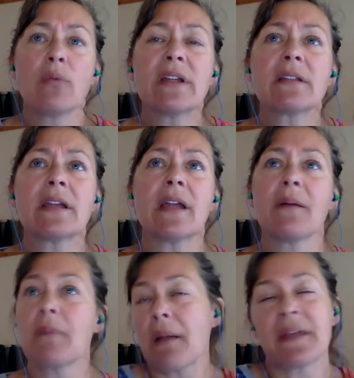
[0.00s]
i really
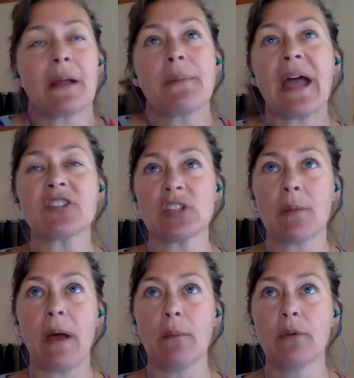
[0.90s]
i mean i'm
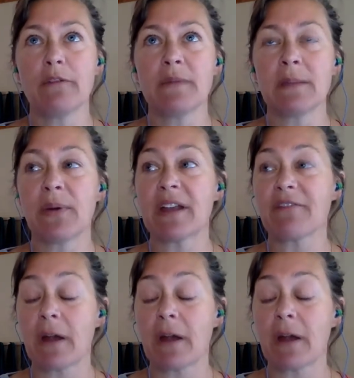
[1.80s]
passionate about movement